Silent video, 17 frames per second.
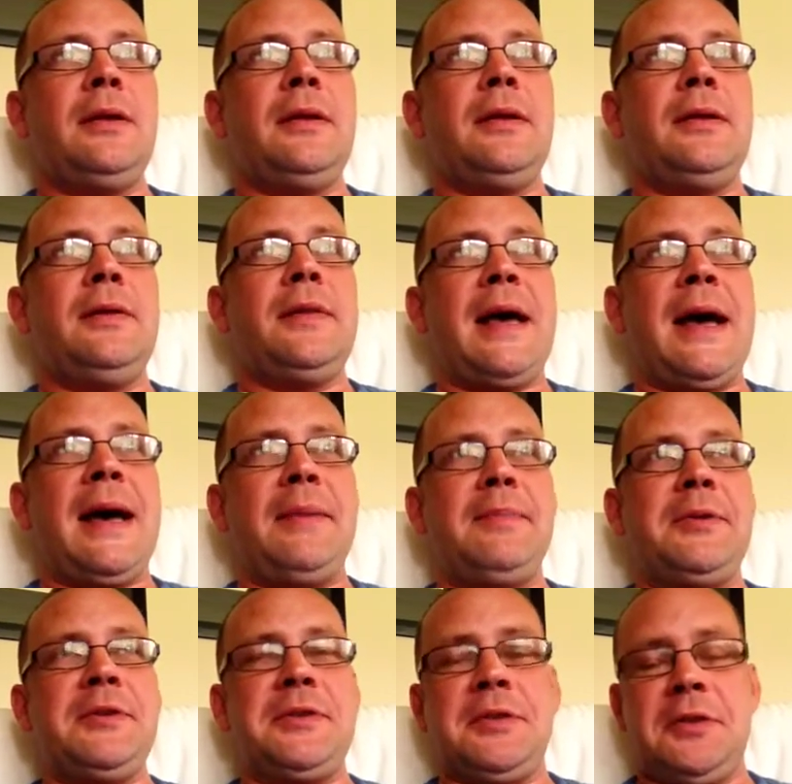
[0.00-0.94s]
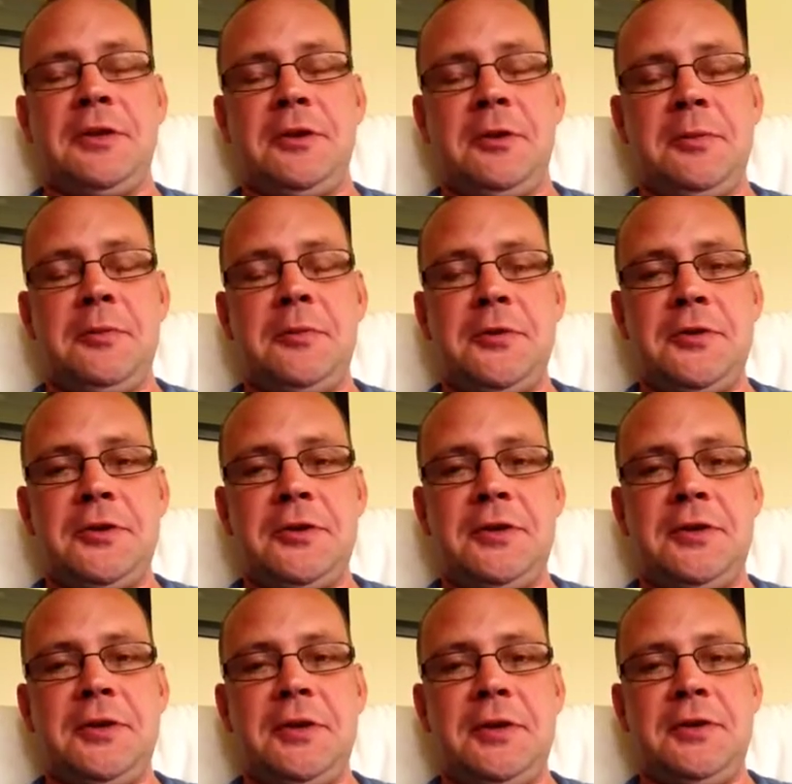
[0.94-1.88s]
that particular point
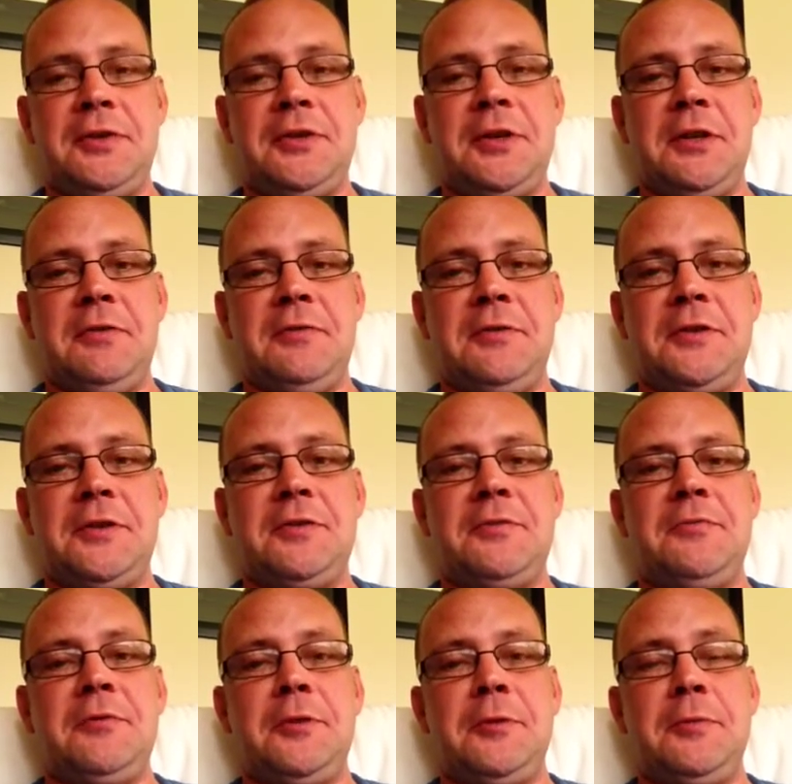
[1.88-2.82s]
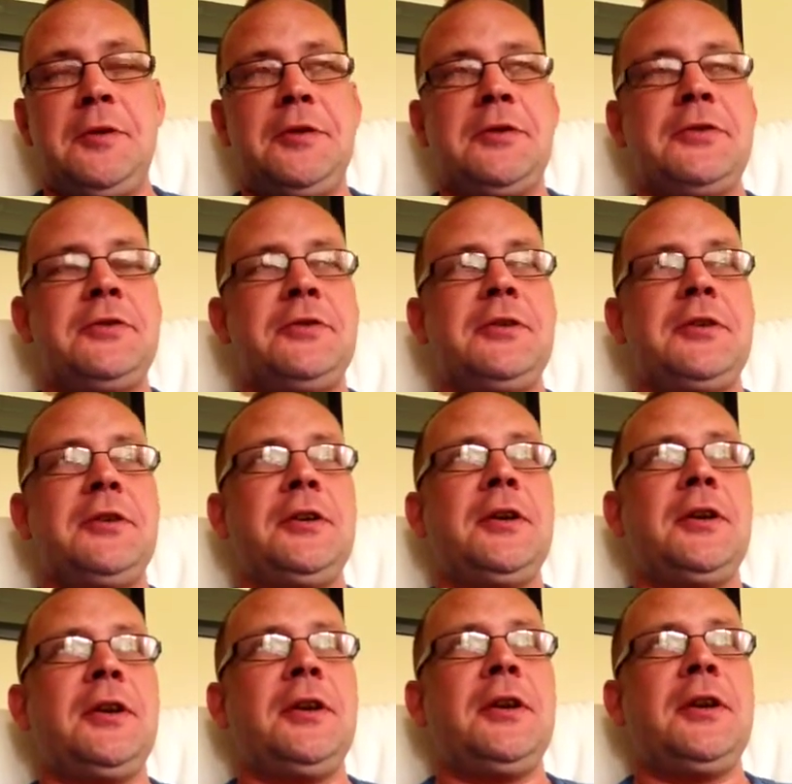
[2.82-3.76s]
in television film history,
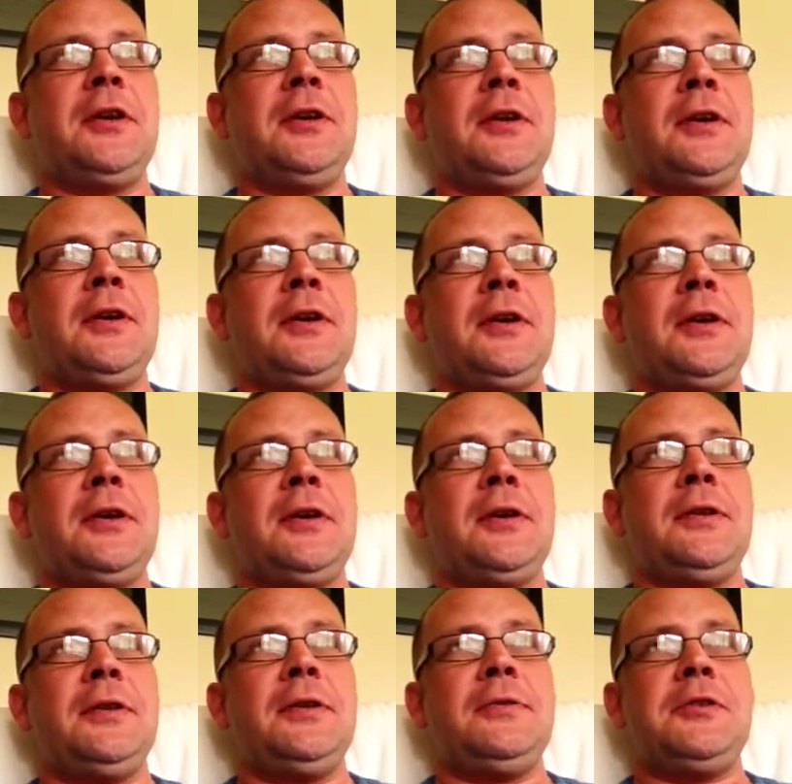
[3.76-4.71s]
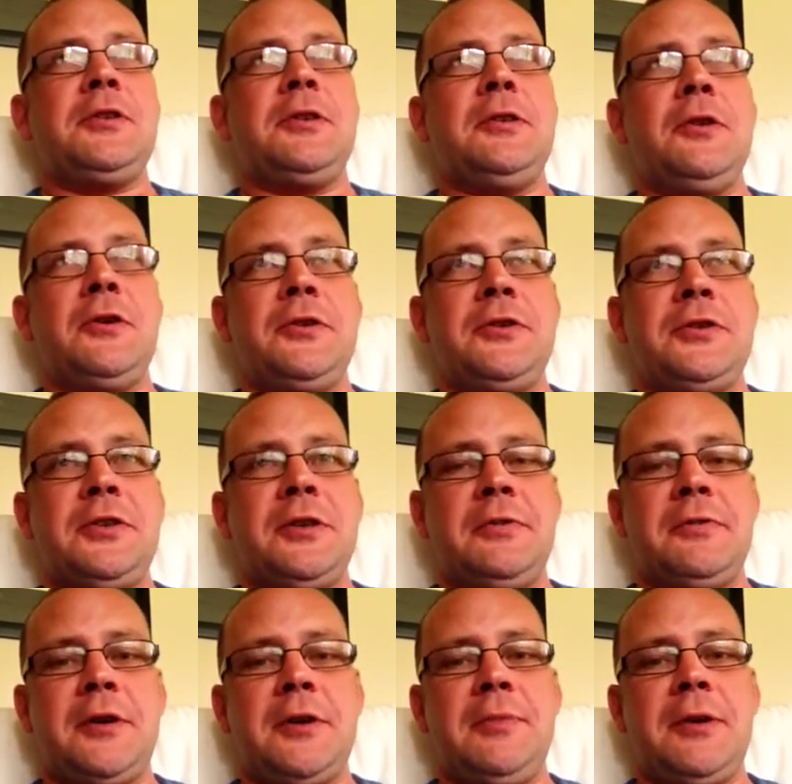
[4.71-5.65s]
there was a lot of
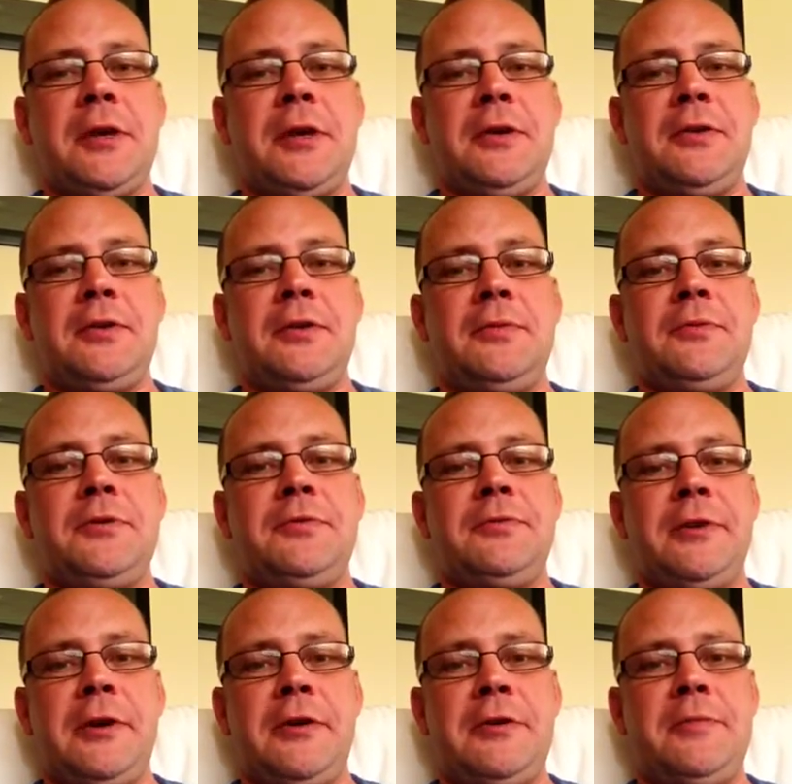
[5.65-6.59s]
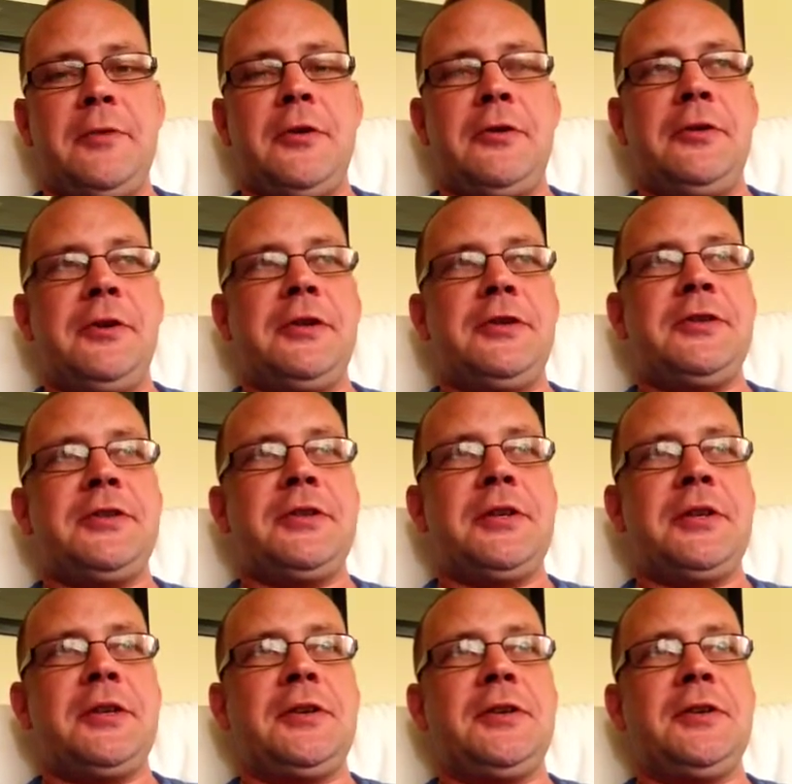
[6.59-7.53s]
stuff coming out that was very
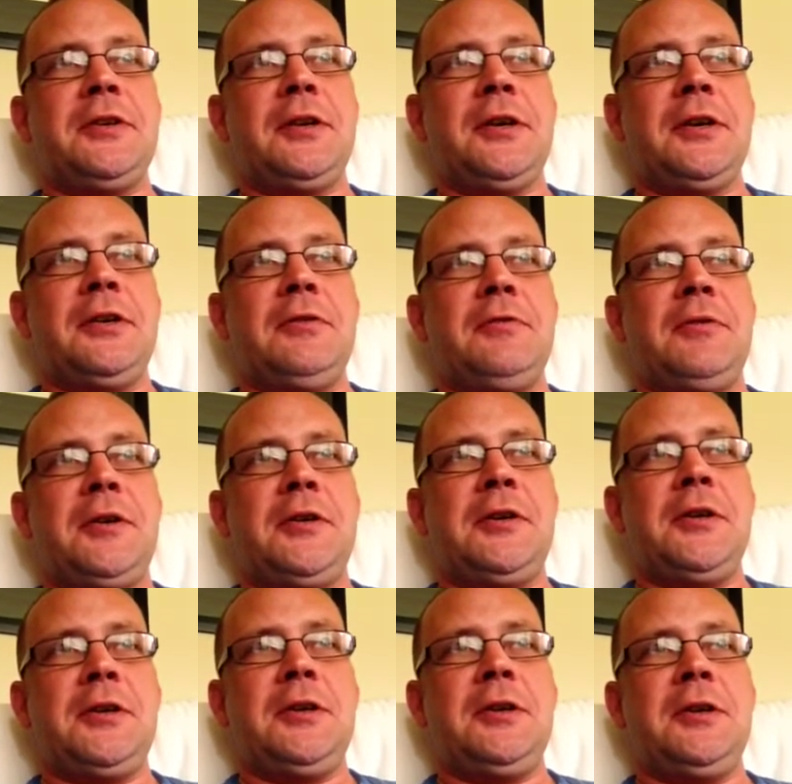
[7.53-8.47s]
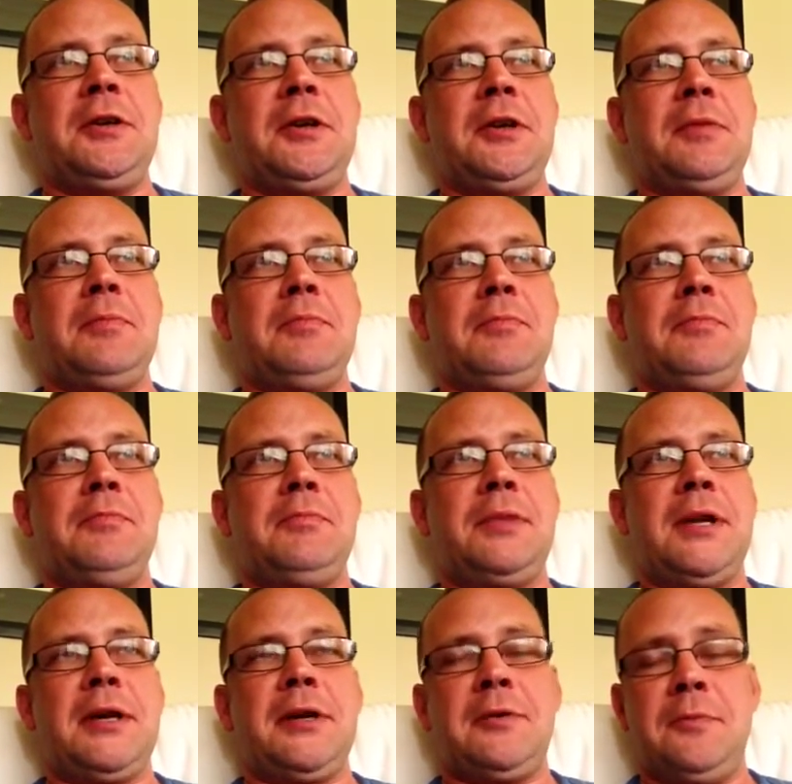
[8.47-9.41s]
moralistic, very
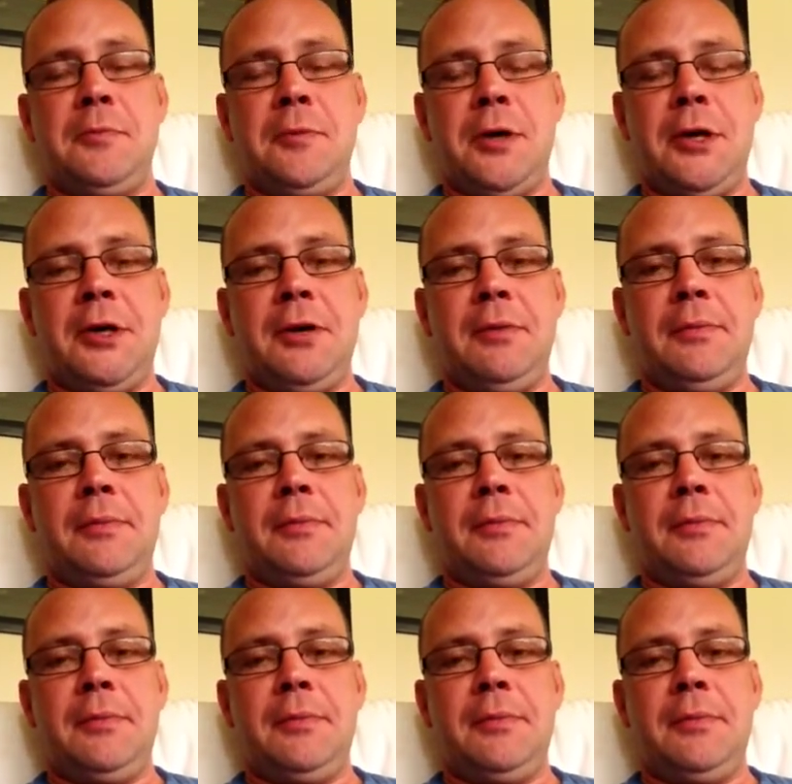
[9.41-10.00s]
black and white,